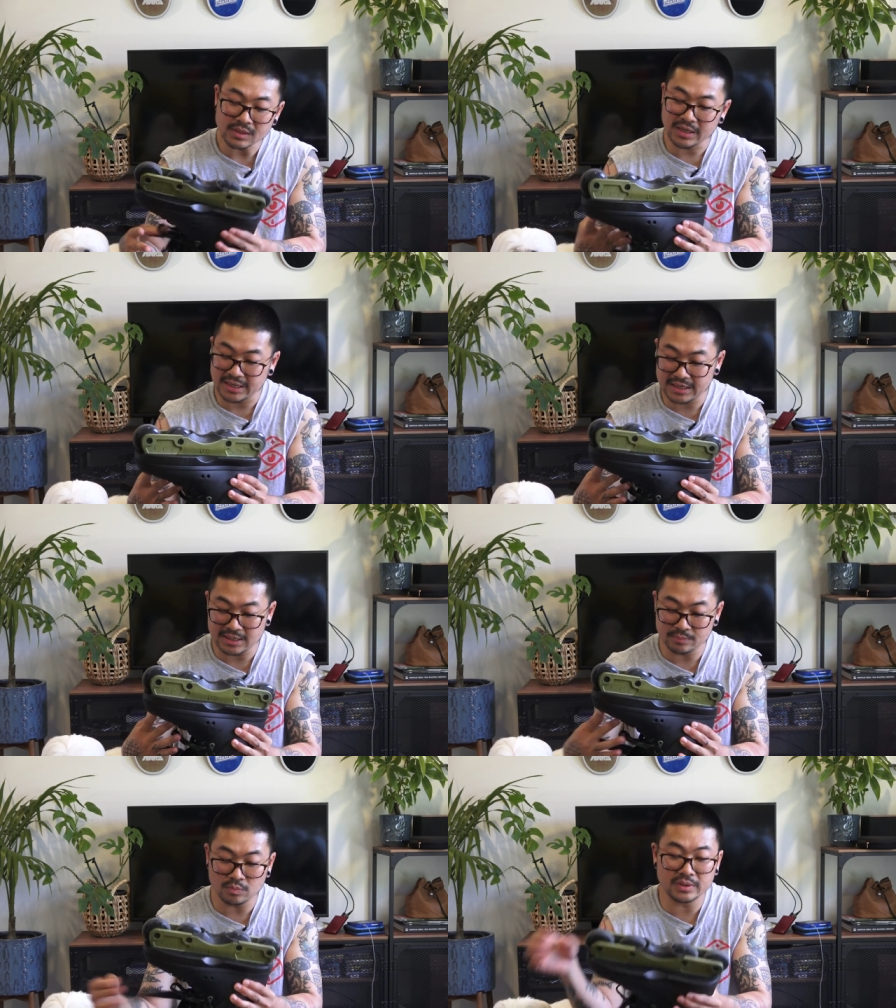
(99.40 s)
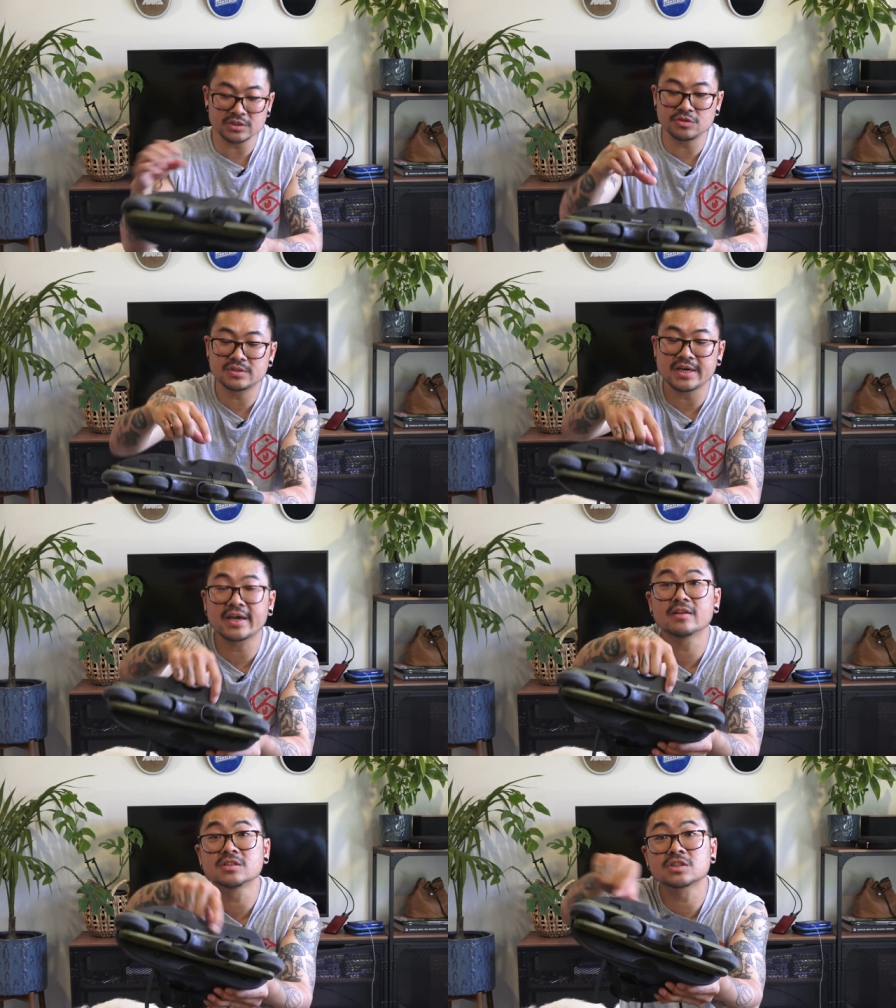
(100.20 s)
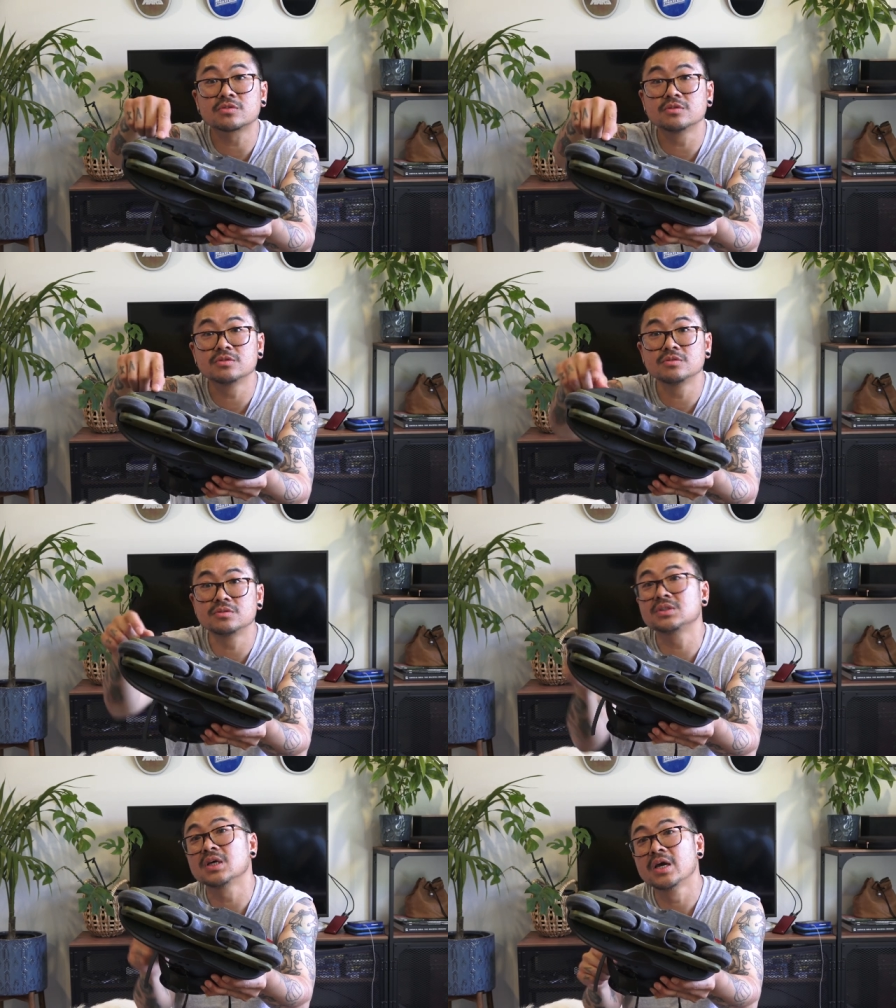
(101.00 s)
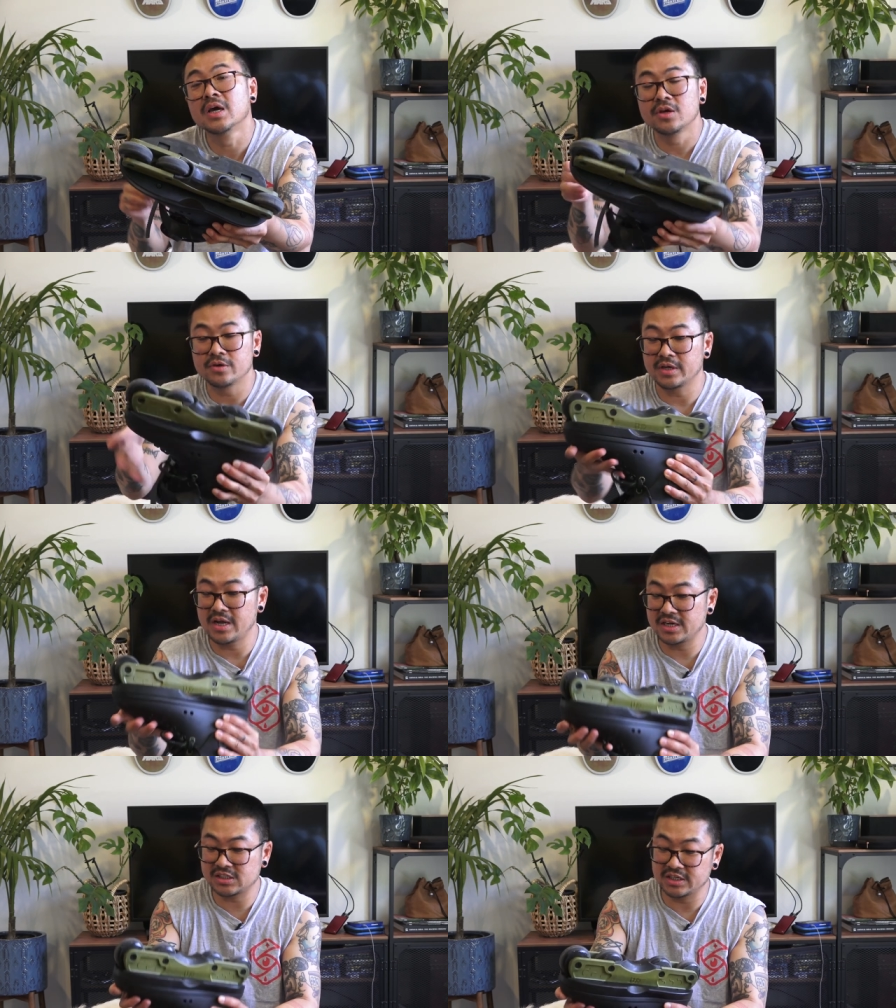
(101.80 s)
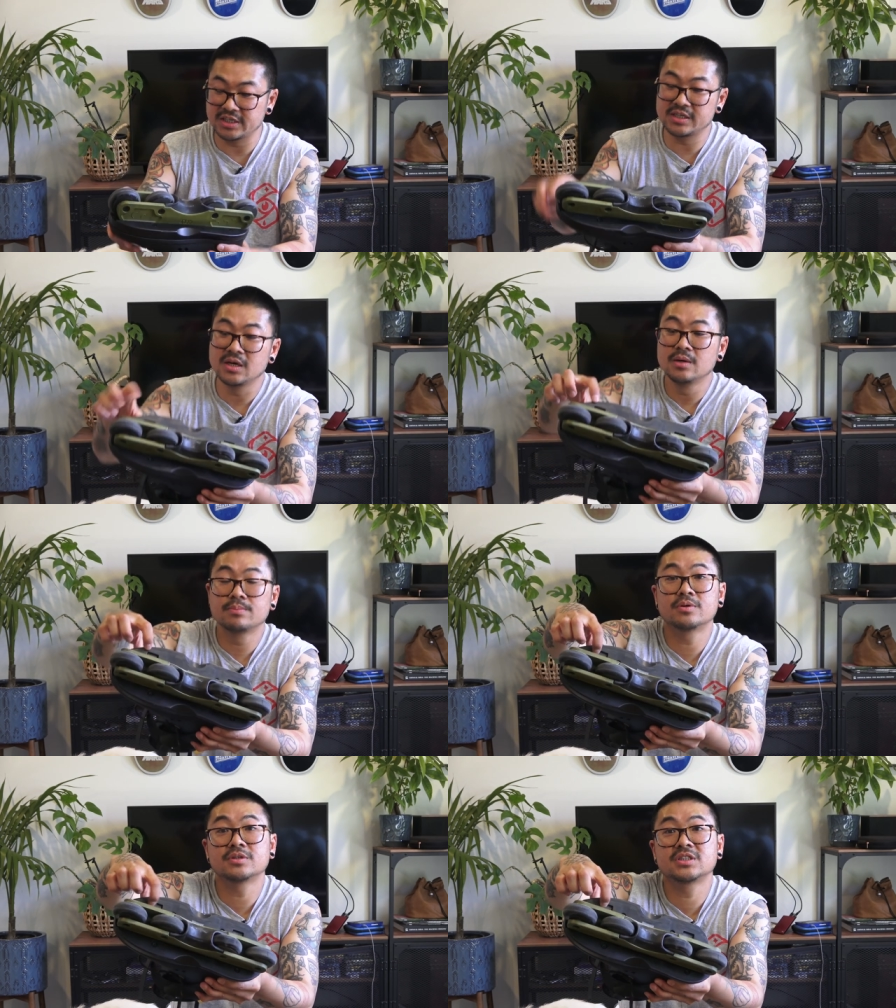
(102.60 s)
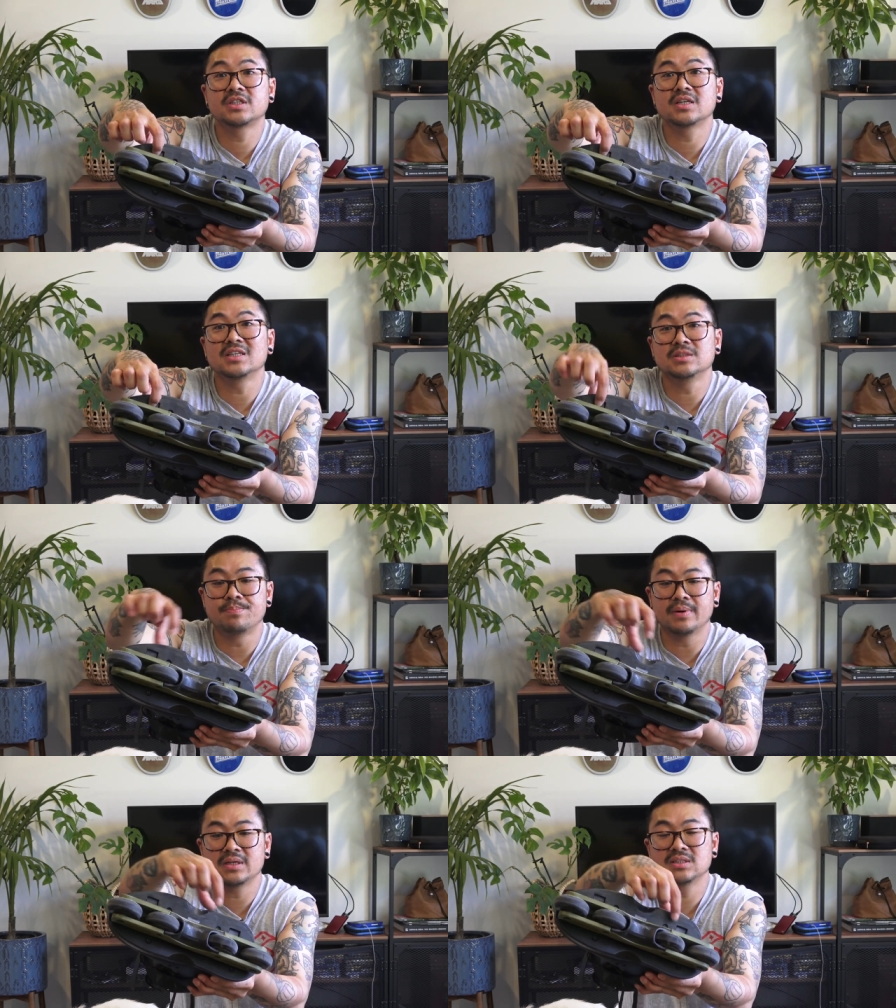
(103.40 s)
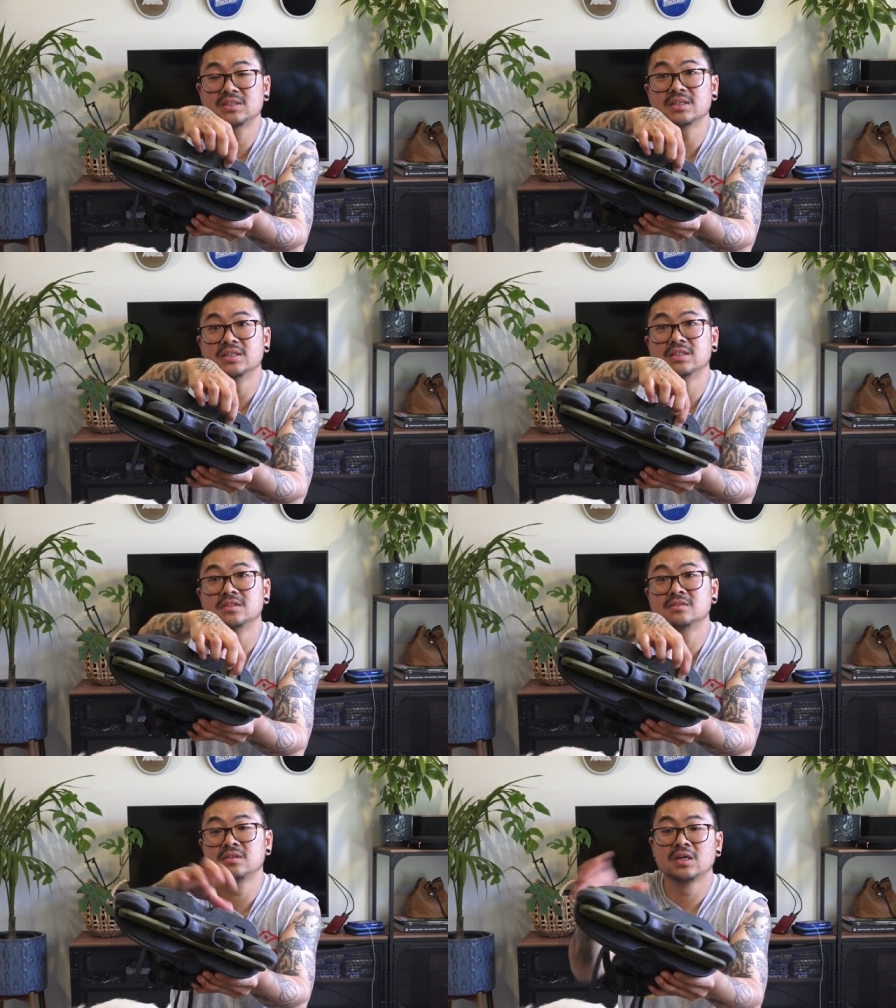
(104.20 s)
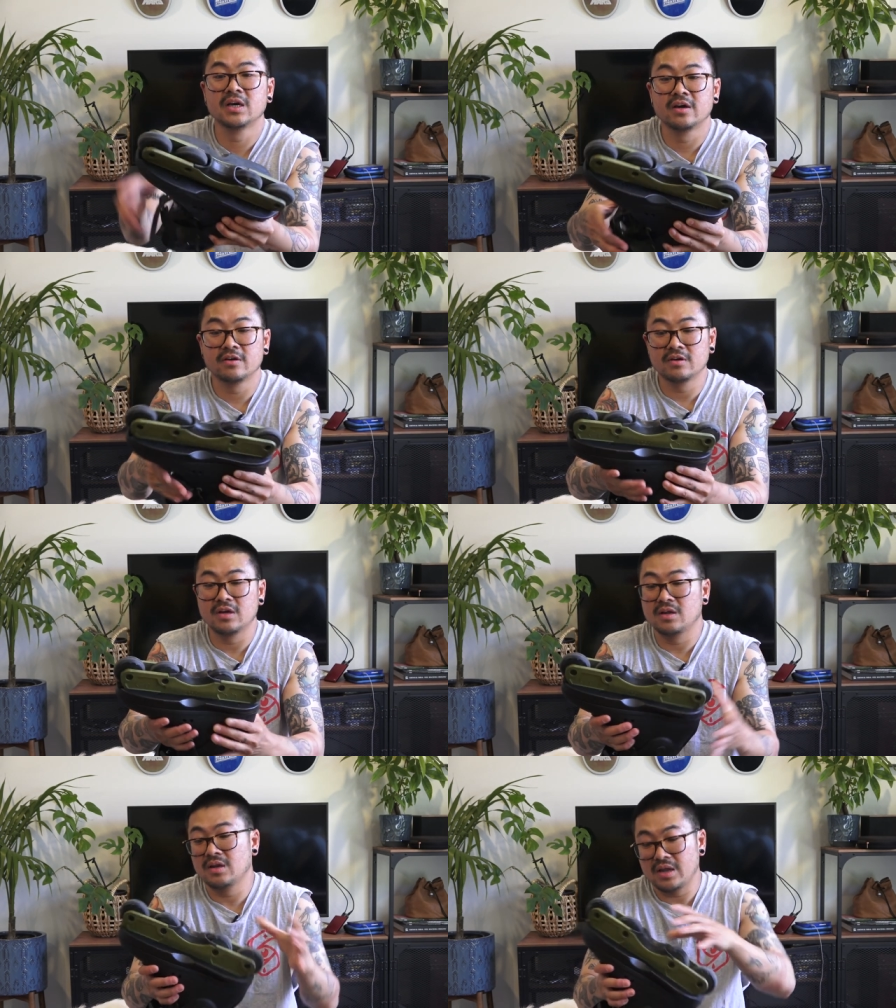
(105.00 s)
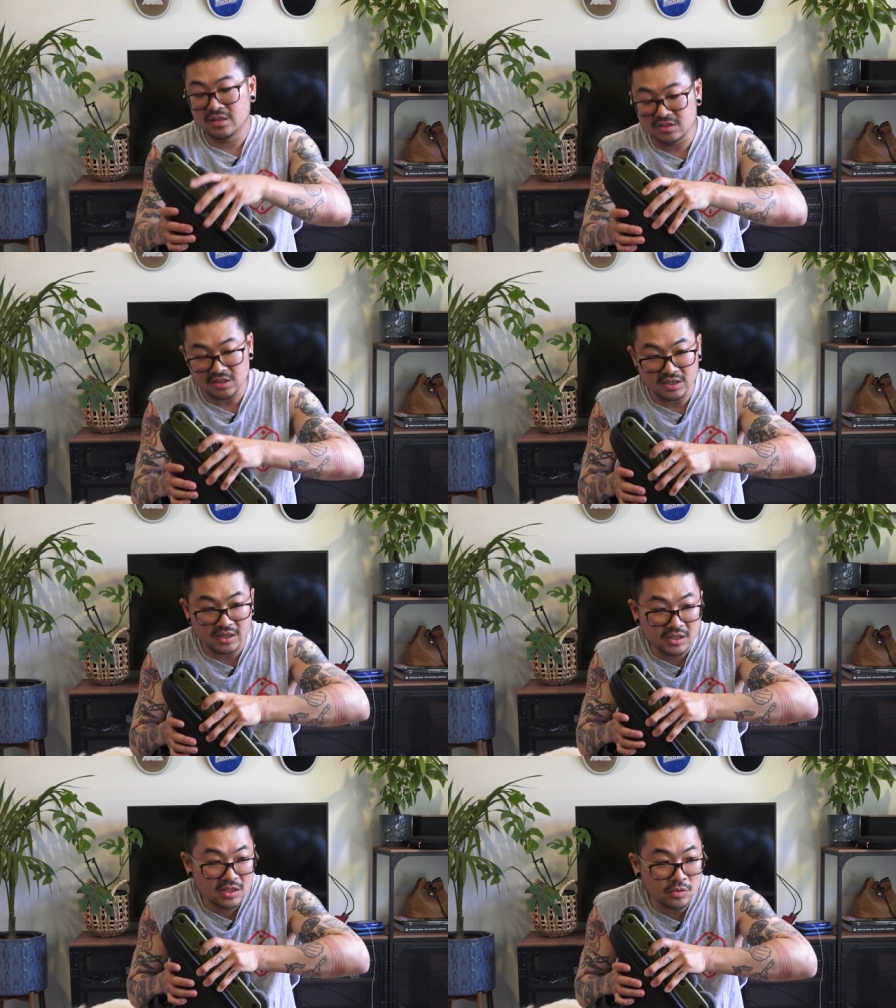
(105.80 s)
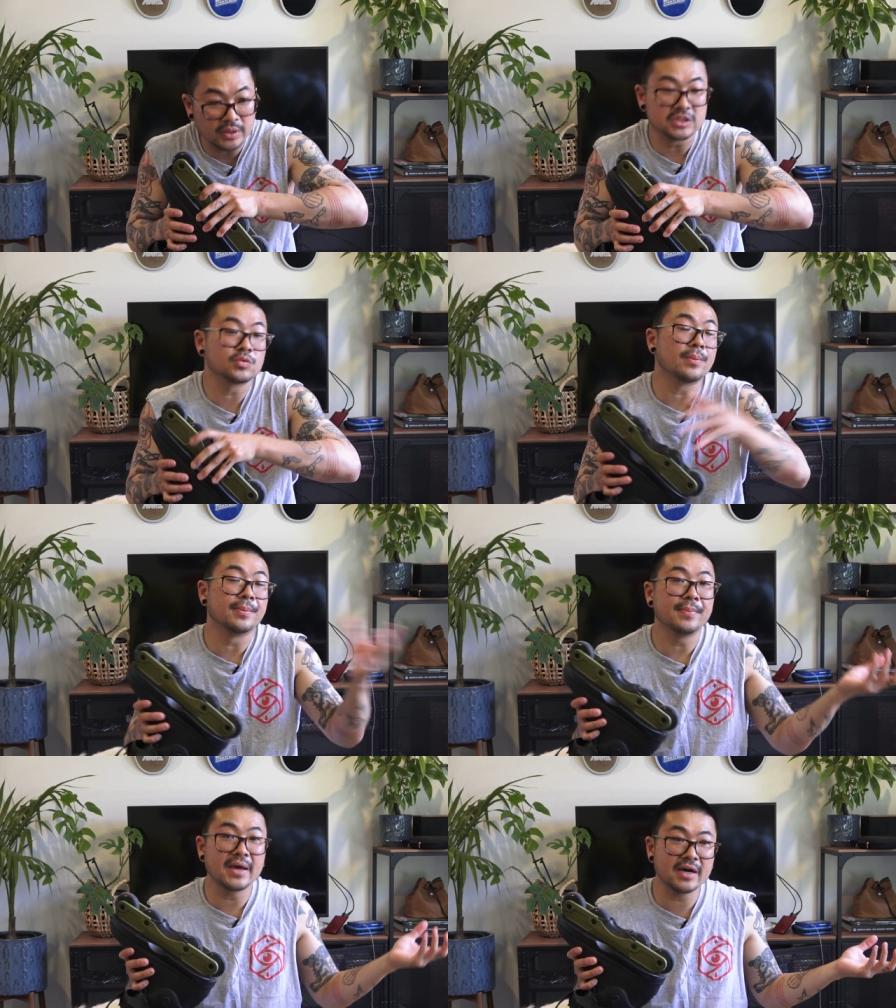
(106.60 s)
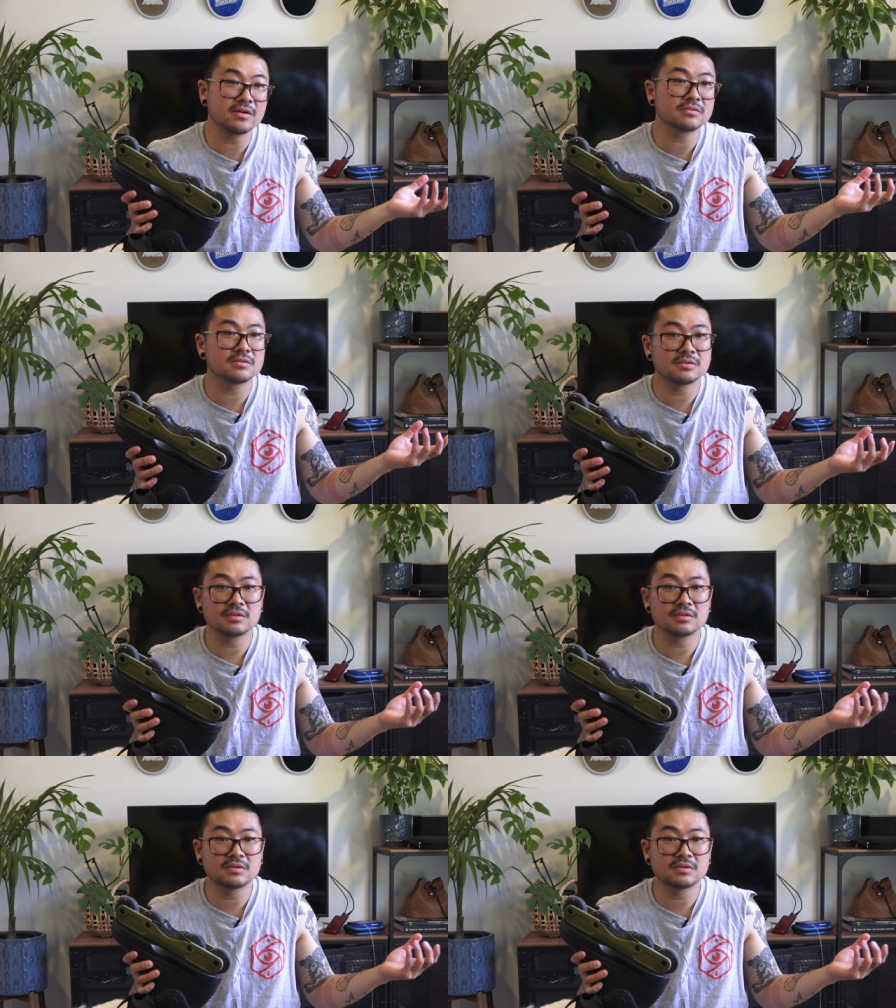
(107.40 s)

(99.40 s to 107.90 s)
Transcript: Um, once you take out the screws, you can actually push these buttons in to quickly swap them out